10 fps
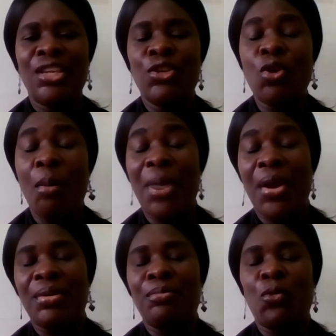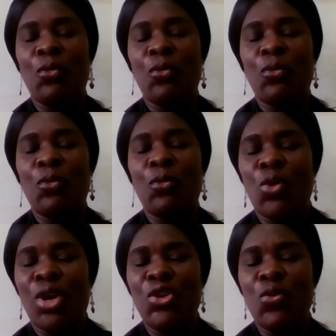you got married, when you
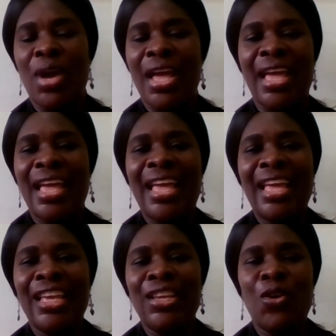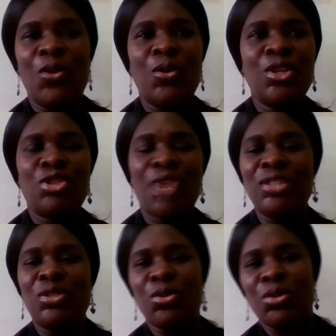when you were you know
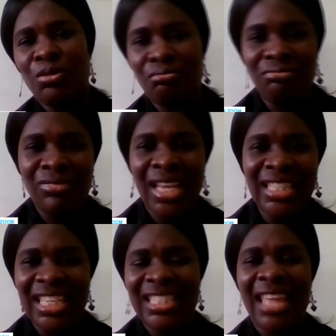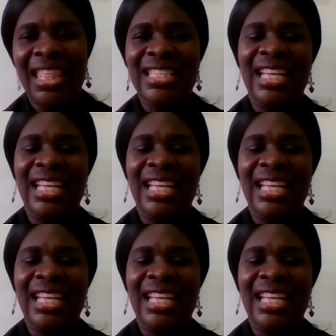trying to get each other's